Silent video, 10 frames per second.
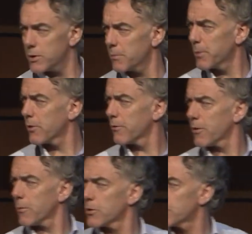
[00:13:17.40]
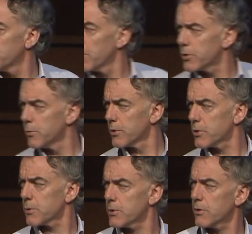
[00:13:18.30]
that period for? About 2 months,
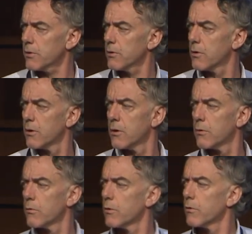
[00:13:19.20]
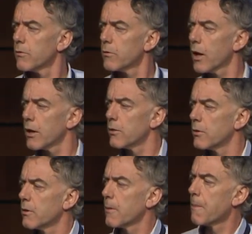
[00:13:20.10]
was it, or annual?
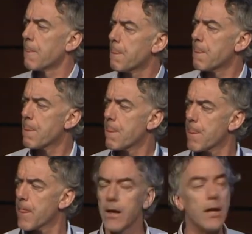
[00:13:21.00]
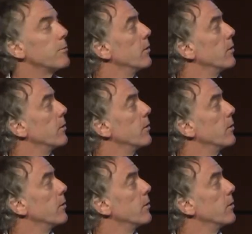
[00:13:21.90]
8